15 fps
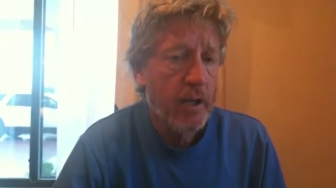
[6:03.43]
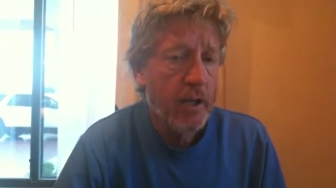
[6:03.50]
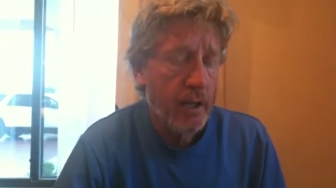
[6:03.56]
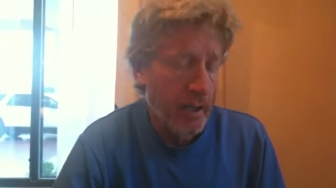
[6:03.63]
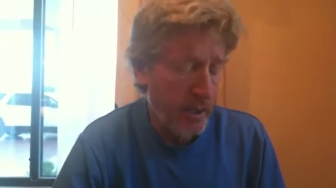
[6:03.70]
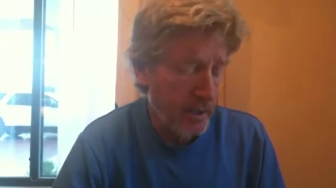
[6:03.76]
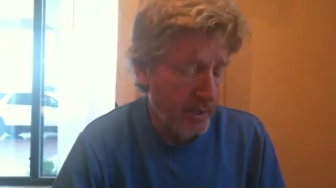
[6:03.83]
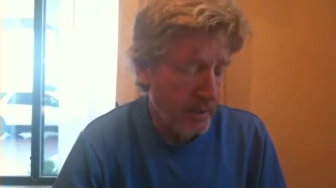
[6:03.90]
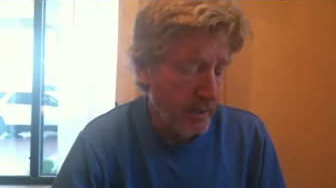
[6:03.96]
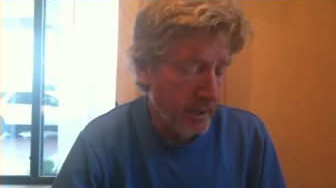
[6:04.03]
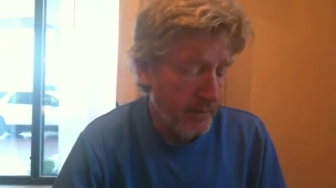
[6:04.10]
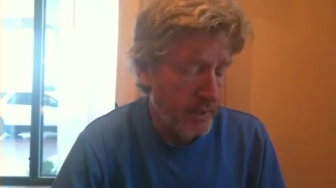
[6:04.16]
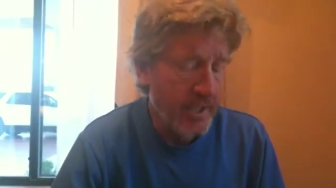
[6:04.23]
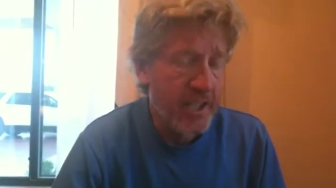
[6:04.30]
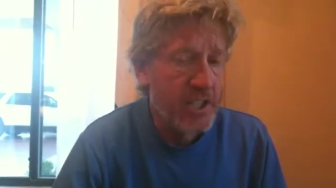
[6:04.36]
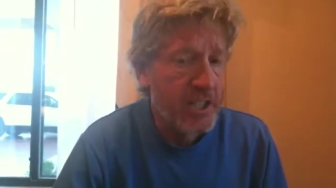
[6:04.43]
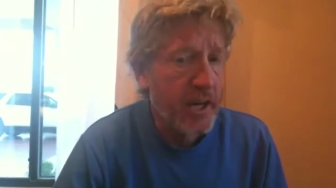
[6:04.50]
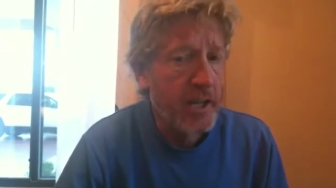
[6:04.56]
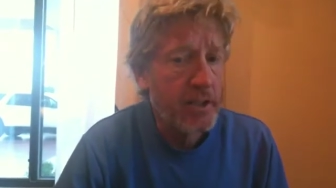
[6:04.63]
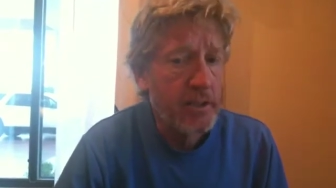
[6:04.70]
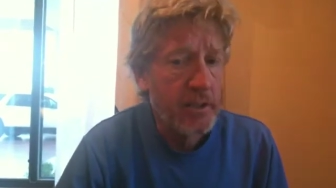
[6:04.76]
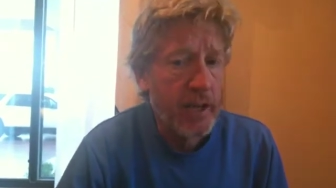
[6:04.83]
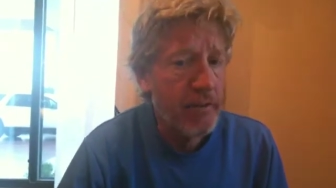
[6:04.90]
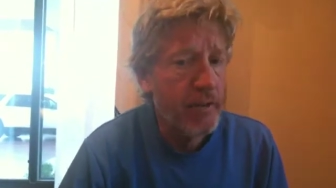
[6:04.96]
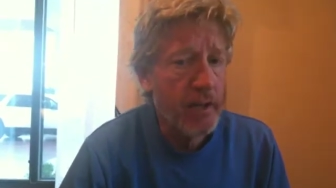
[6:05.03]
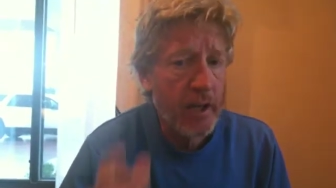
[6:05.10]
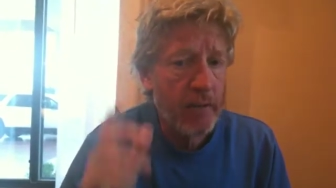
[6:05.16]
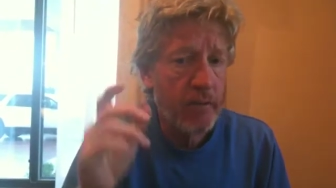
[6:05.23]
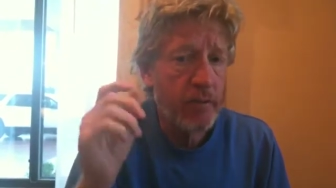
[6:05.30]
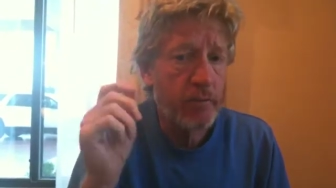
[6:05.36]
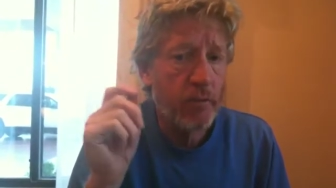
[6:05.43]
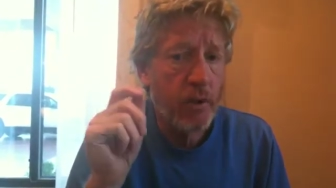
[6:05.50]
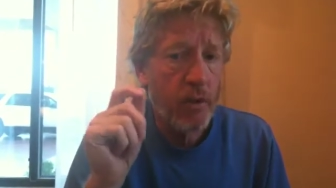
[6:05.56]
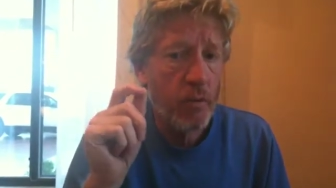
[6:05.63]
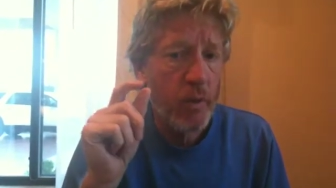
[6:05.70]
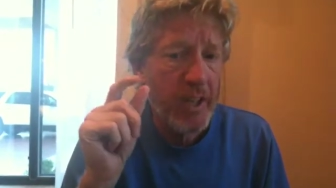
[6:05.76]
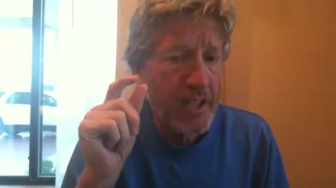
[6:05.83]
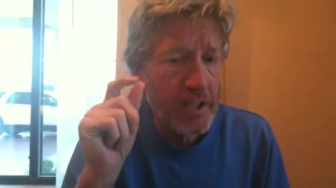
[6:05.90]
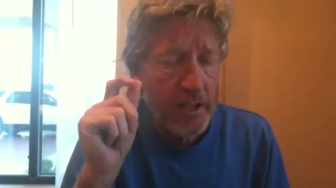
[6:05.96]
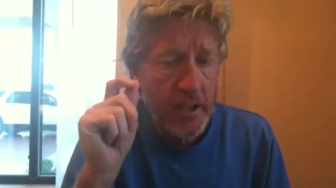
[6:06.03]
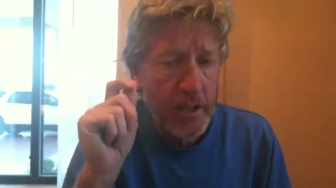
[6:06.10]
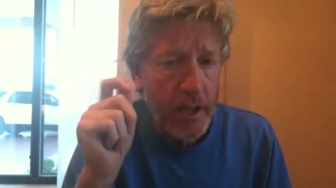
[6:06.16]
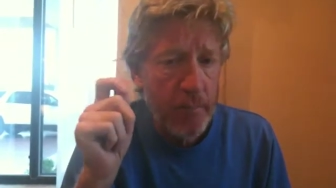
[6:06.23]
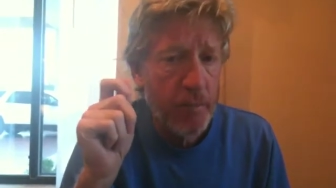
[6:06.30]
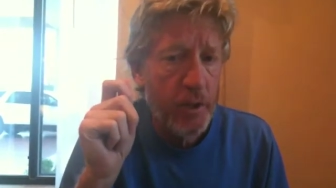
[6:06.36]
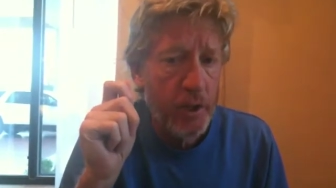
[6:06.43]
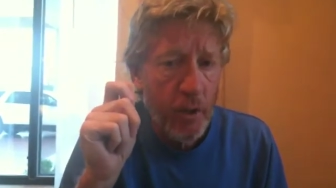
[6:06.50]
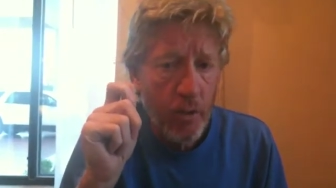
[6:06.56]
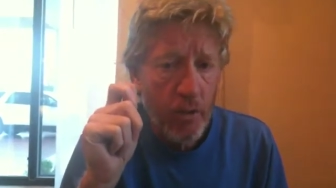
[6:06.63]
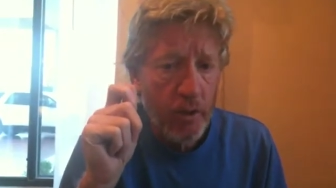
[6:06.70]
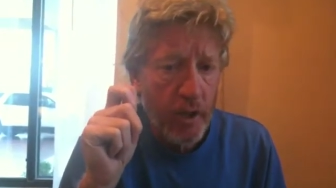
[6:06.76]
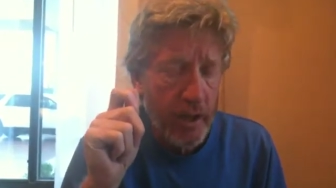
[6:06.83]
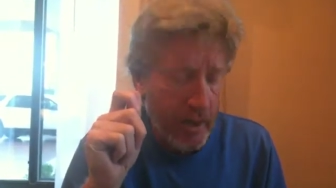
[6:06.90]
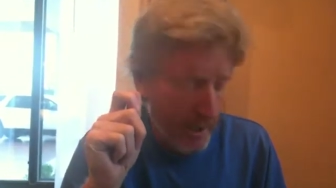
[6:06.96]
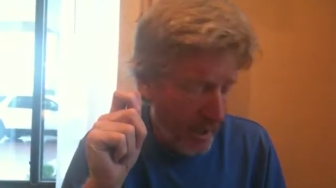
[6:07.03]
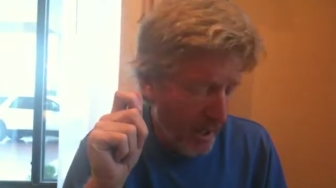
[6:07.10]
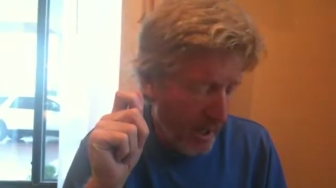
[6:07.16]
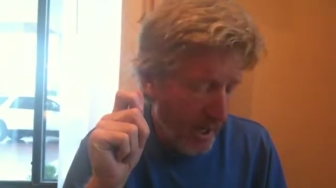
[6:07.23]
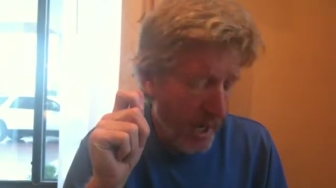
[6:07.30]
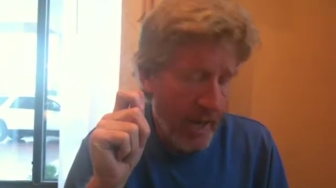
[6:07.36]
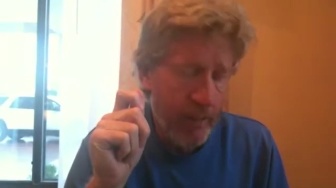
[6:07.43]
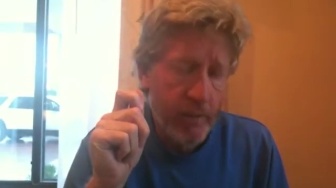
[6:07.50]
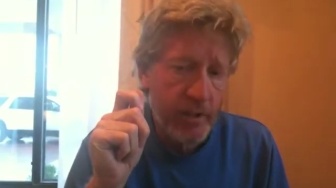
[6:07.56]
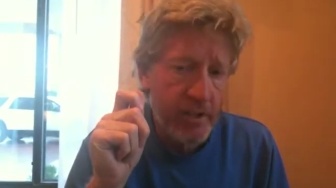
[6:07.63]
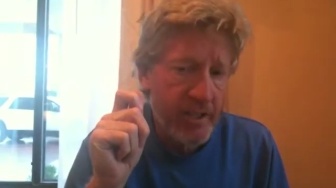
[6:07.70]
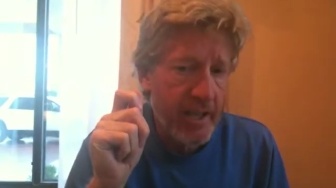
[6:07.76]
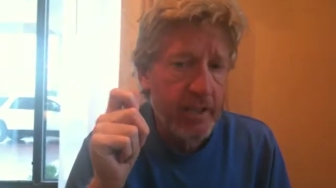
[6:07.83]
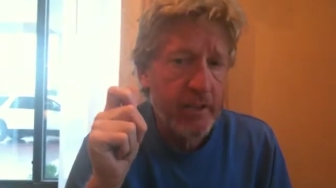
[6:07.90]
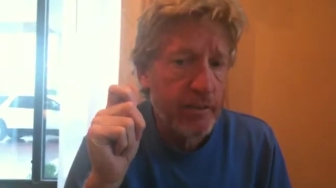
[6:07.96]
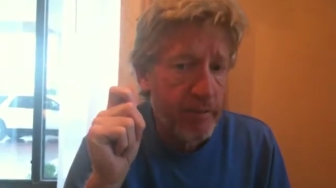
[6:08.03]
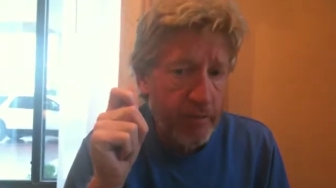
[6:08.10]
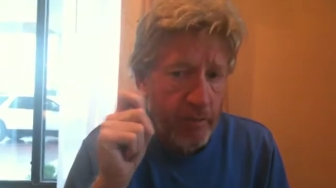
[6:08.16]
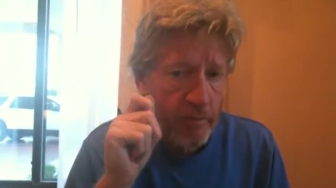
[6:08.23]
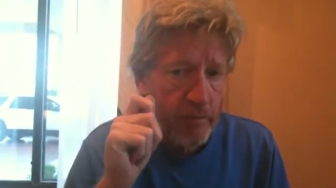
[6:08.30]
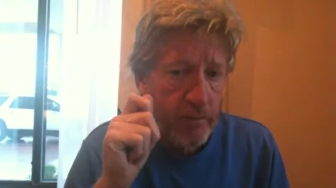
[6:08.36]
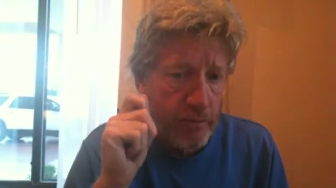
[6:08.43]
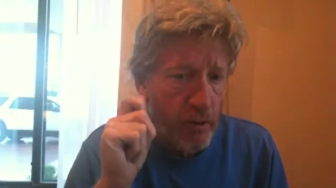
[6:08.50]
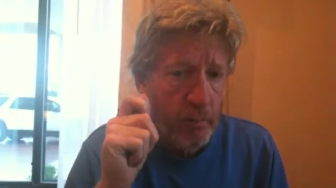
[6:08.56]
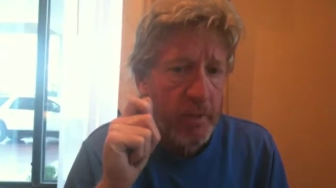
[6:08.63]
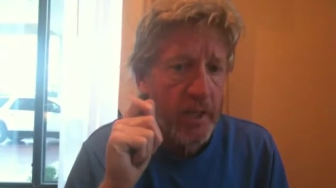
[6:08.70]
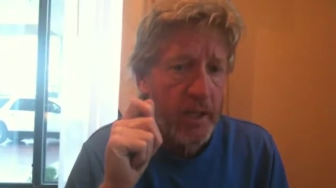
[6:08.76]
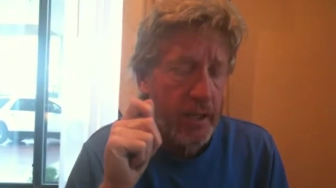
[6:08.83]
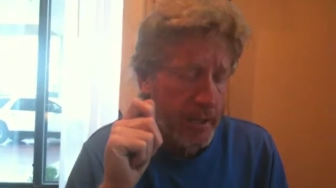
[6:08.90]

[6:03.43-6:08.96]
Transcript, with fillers: And uh, if you get a chance, have a have a, a wee nip of the old Irish nectar for for me.